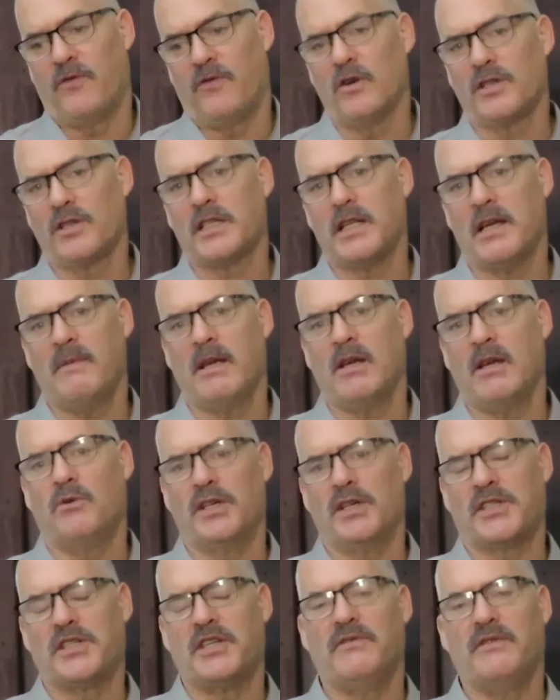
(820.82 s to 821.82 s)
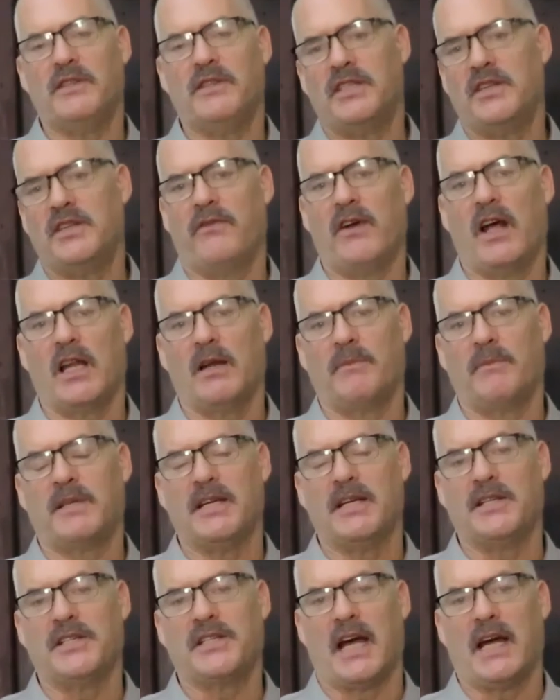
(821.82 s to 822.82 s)
first Hemi was developed
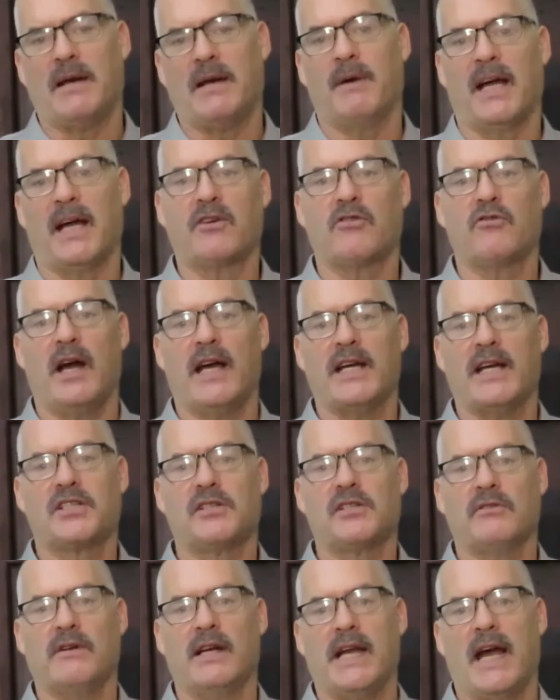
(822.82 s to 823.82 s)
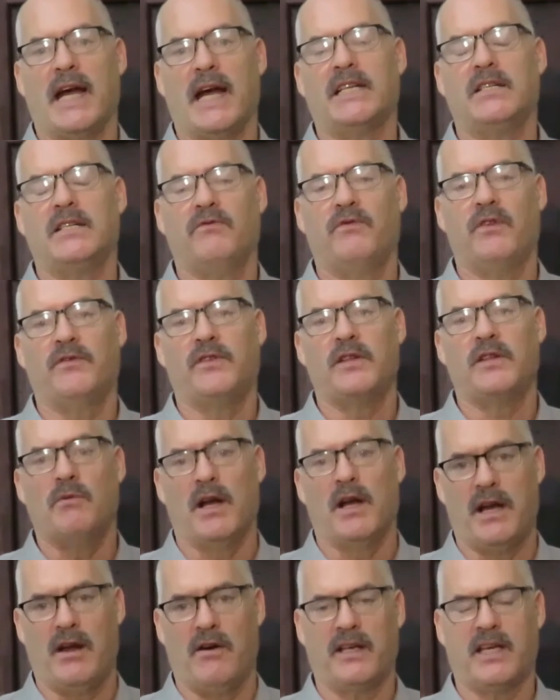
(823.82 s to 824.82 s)
and designed by Chrysler in
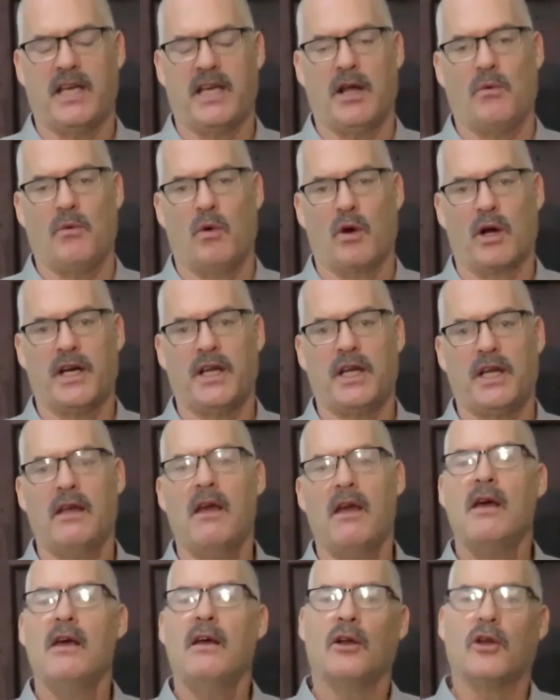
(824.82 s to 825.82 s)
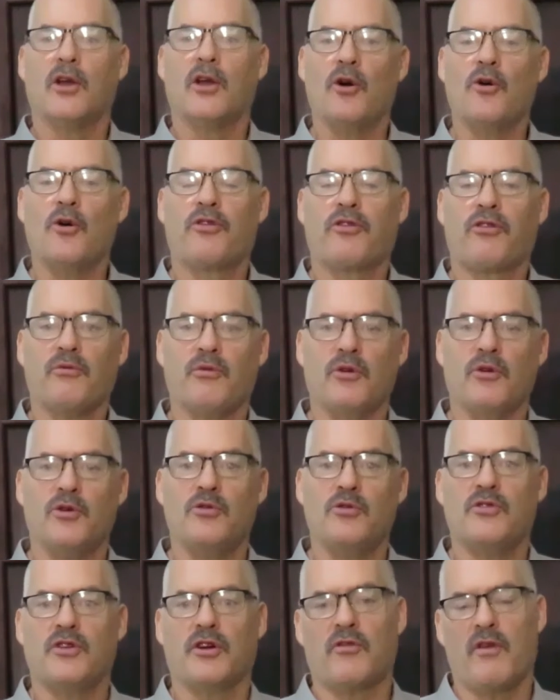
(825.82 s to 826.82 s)
1951. Now again, we're going to go
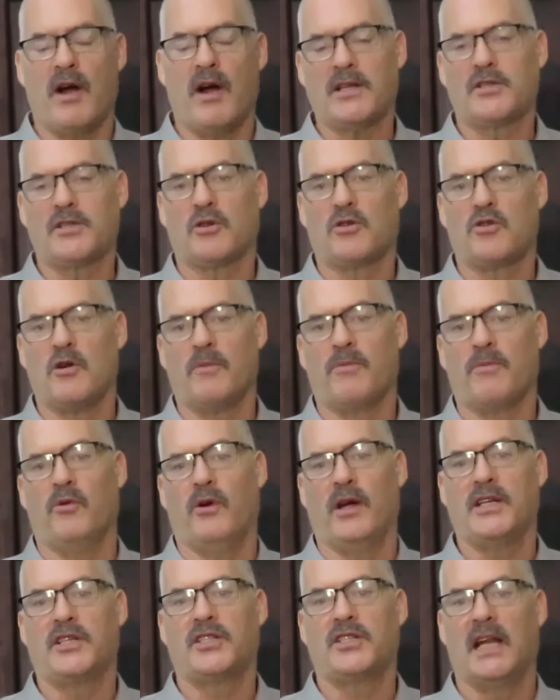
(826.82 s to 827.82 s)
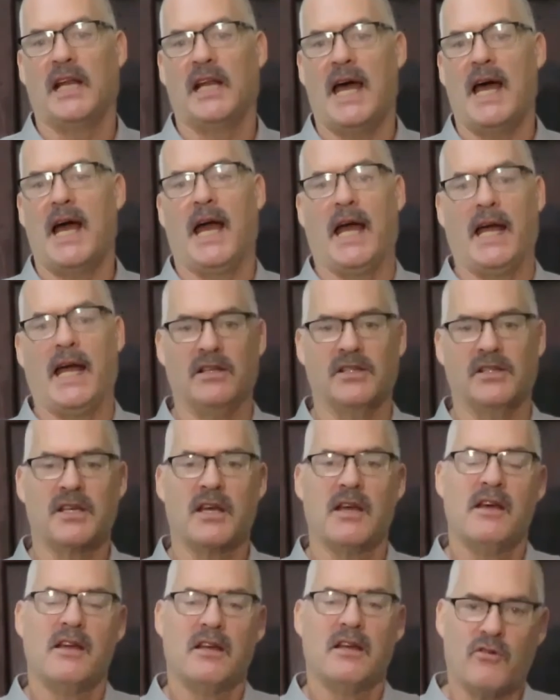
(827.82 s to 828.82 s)
through the Chrysler Corporation lines,
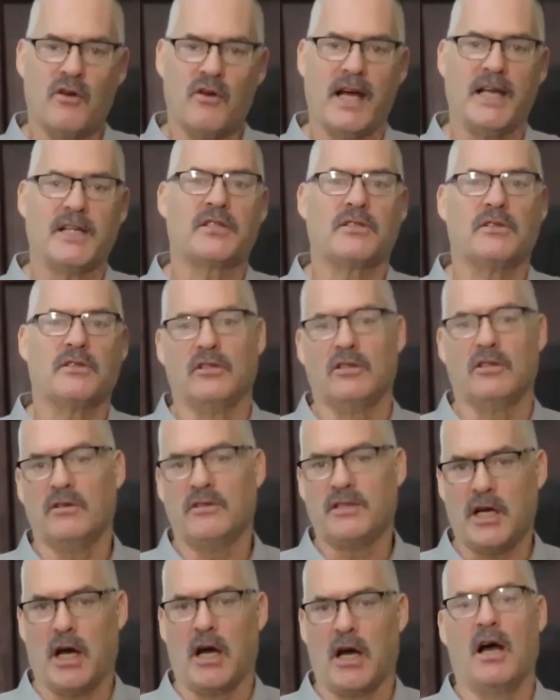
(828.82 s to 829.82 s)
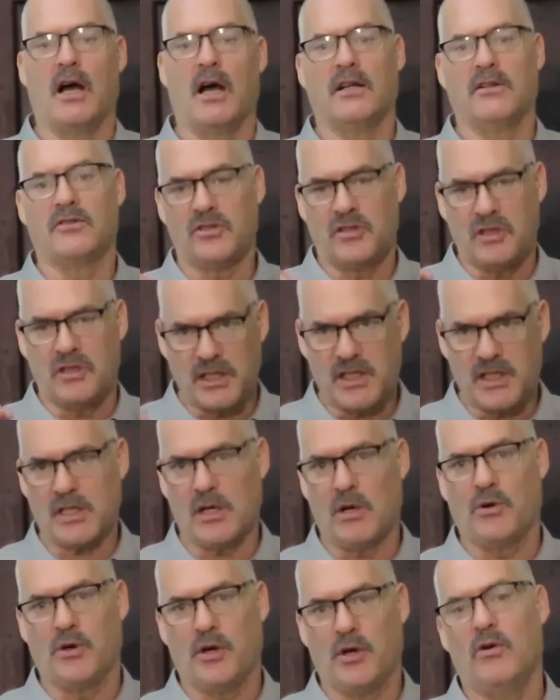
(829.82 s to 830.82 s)
Chrysler, Dodge,
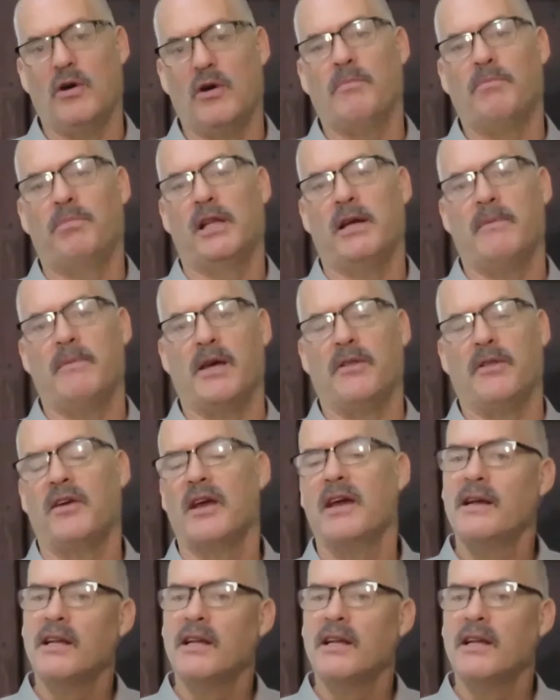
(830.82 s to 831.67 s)
DeSoto, and Plymouth,